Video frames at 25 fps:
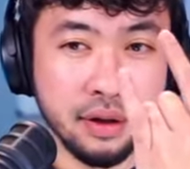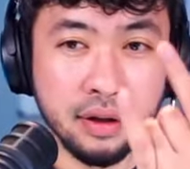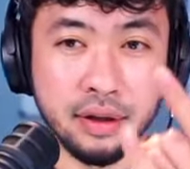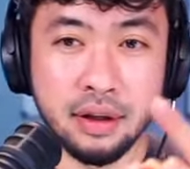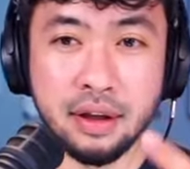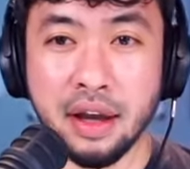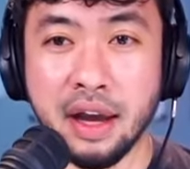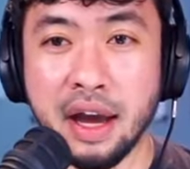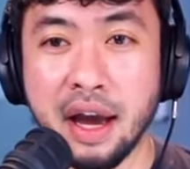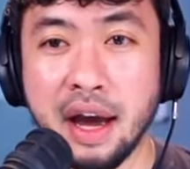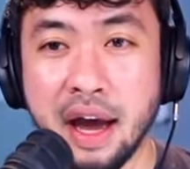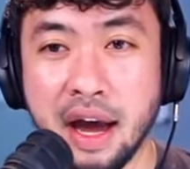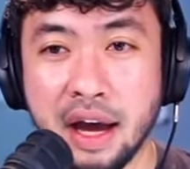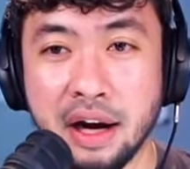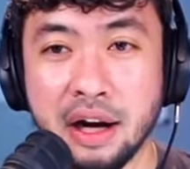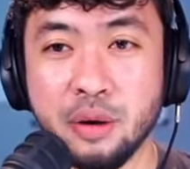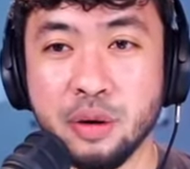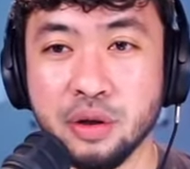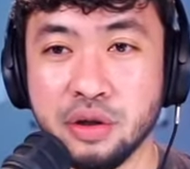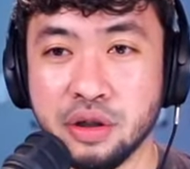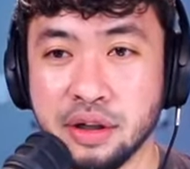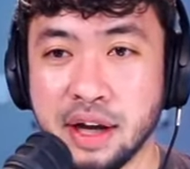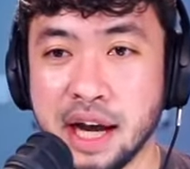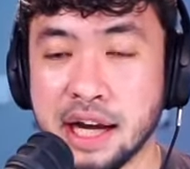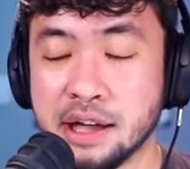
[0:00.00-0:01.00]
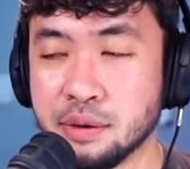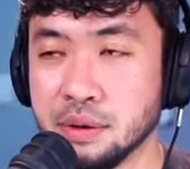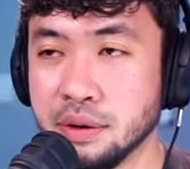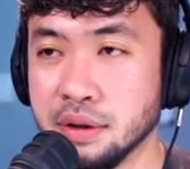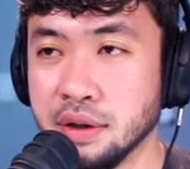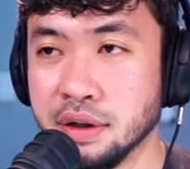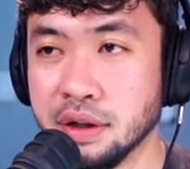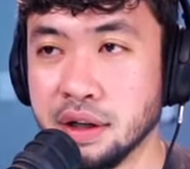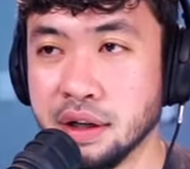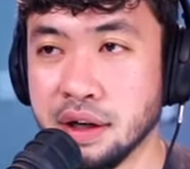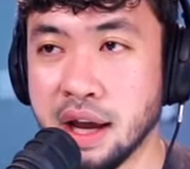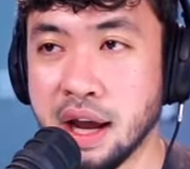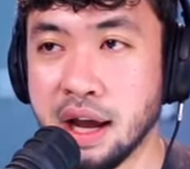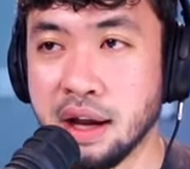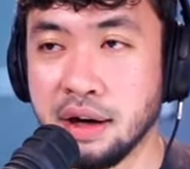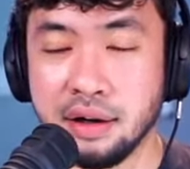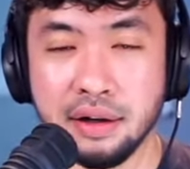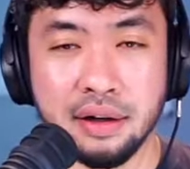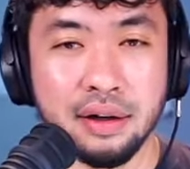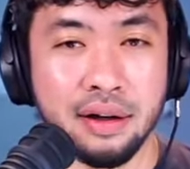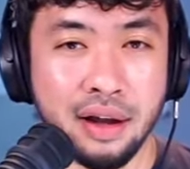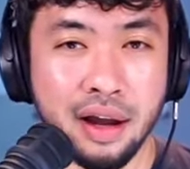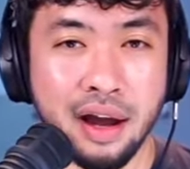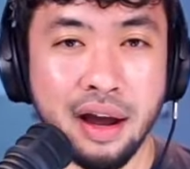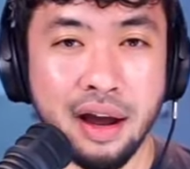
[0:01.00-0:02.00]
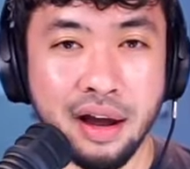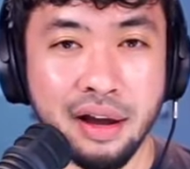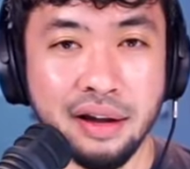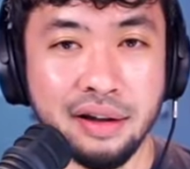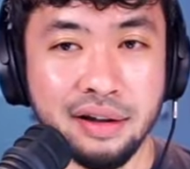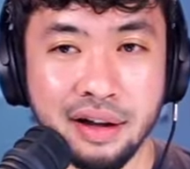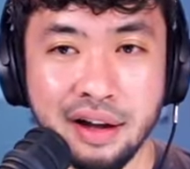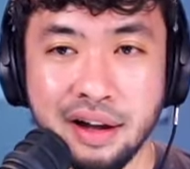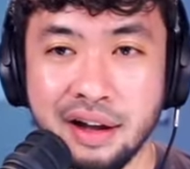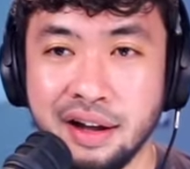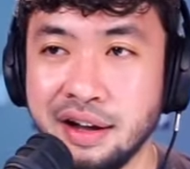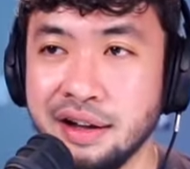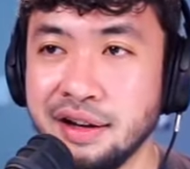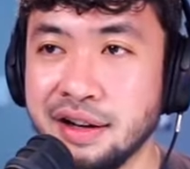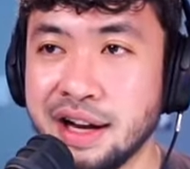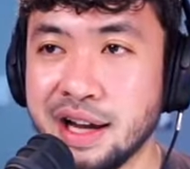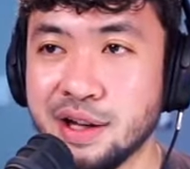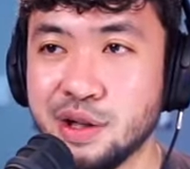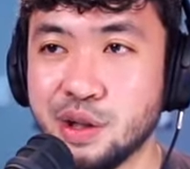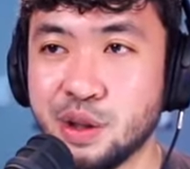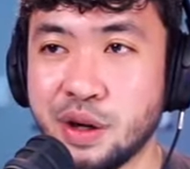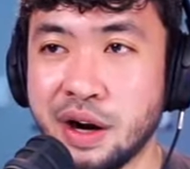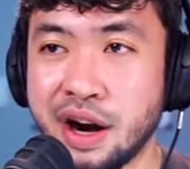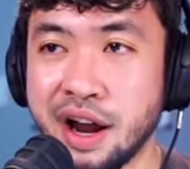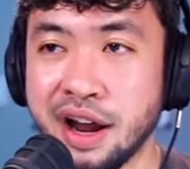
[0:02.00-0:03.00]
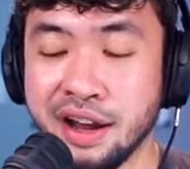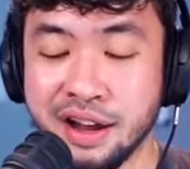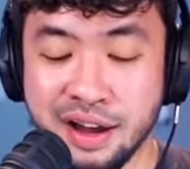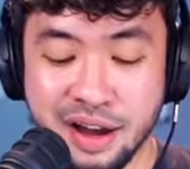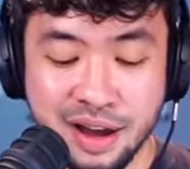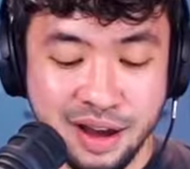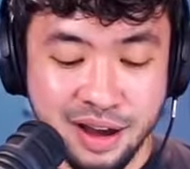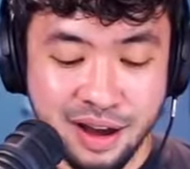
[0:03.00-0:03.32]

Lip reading: Yeah, I know what you guys were looking at. Nice try.